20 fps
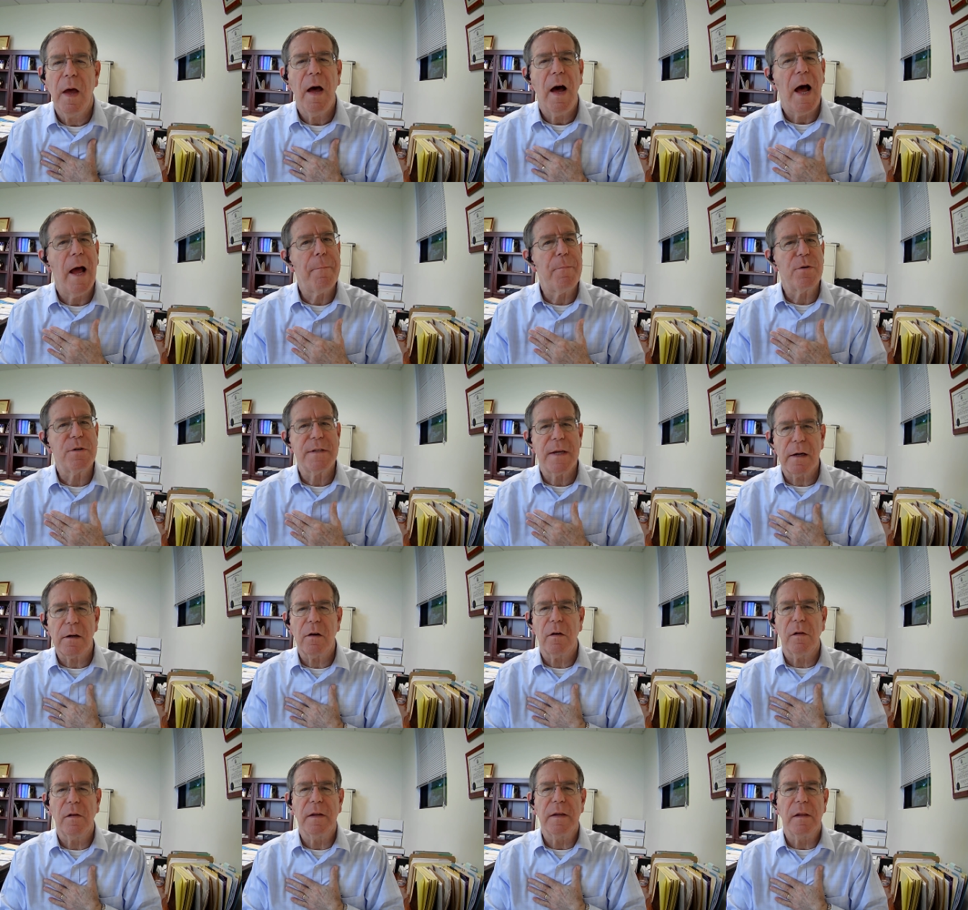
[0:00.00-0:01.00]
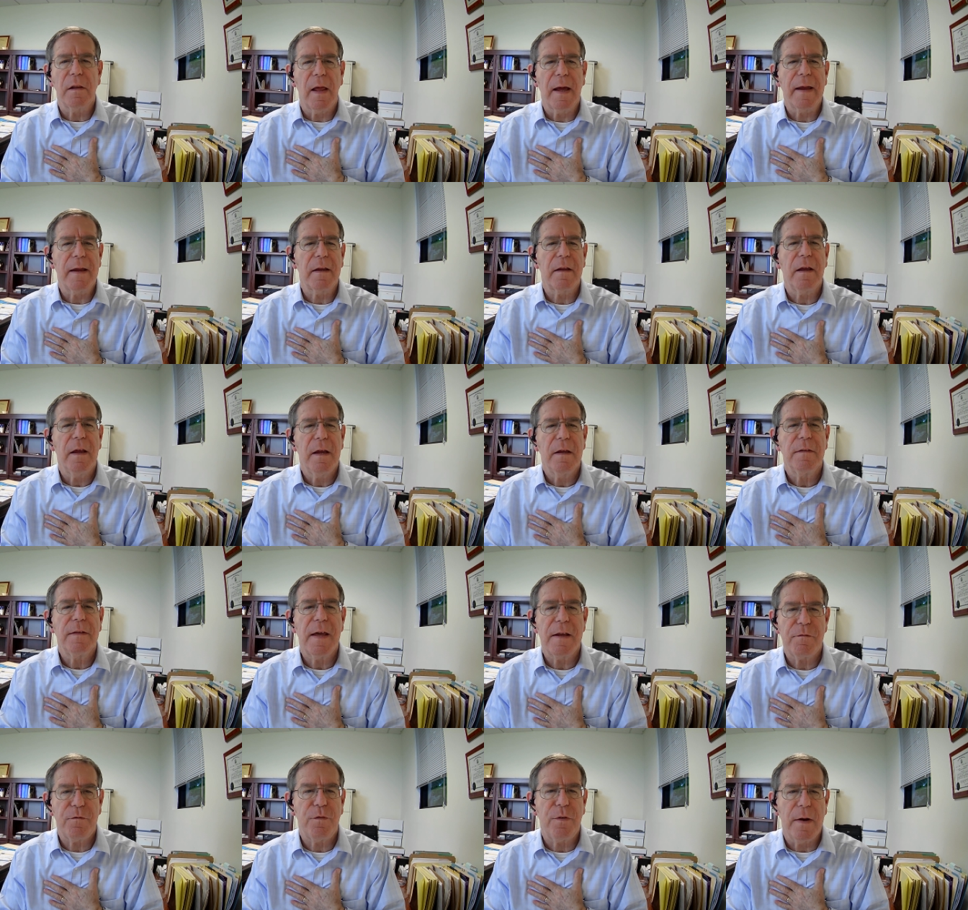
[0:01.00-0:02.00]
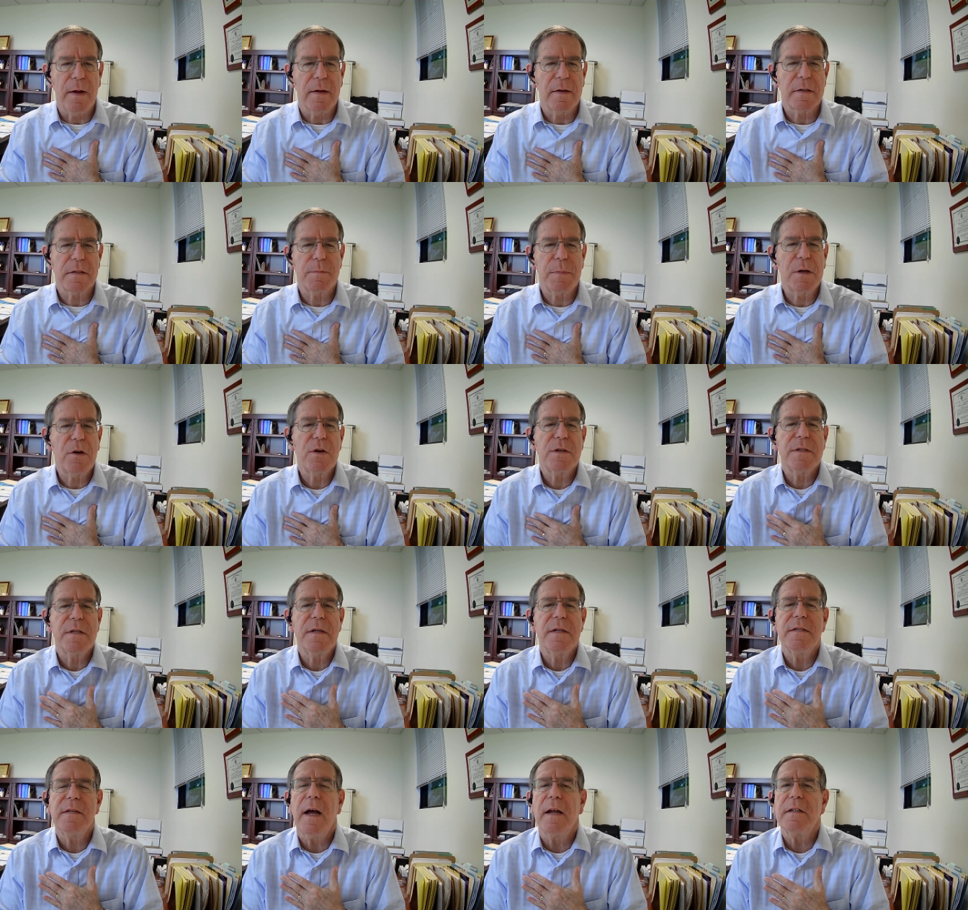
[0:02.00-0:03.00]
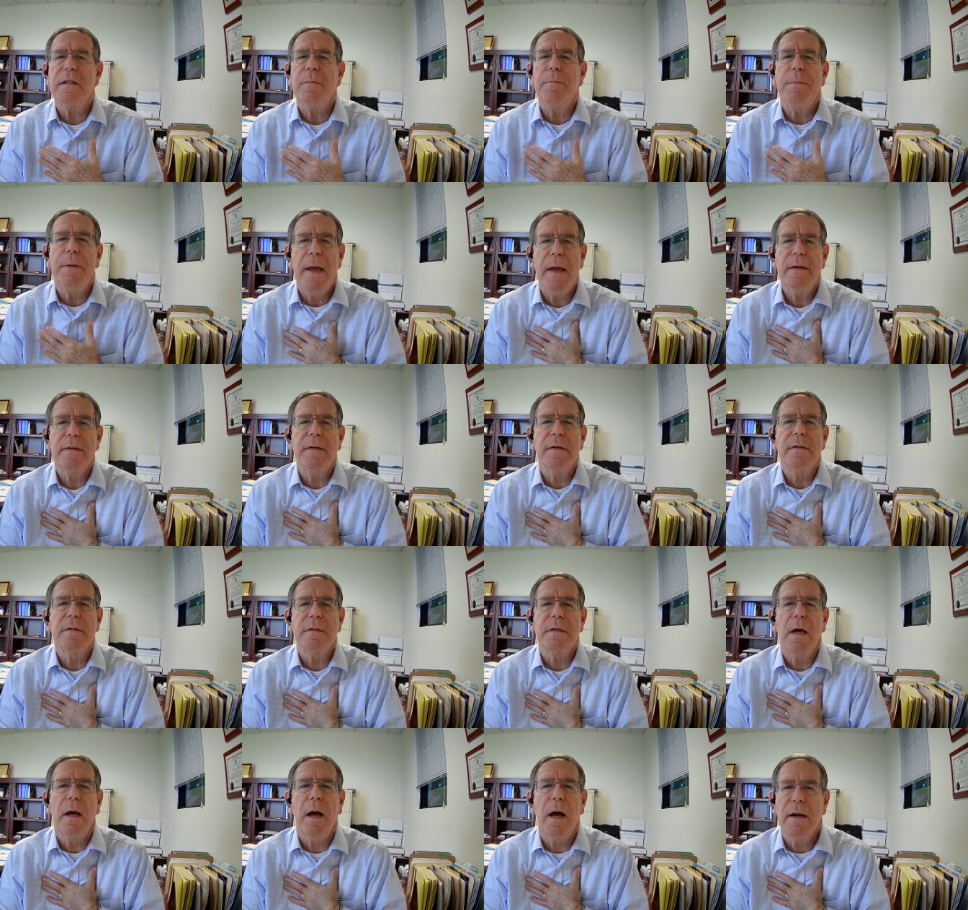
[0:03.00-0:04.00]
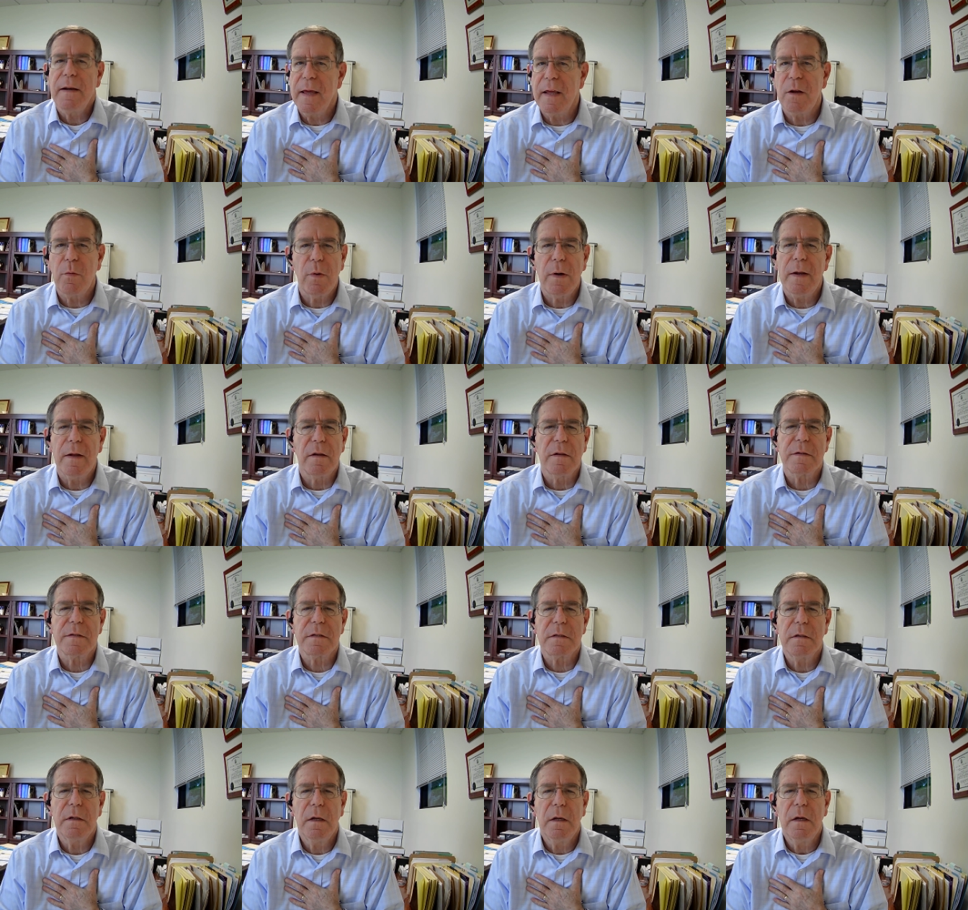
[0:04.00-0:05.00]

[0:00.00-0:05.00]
I particularly like that phrase because it is not dependent on anyone else.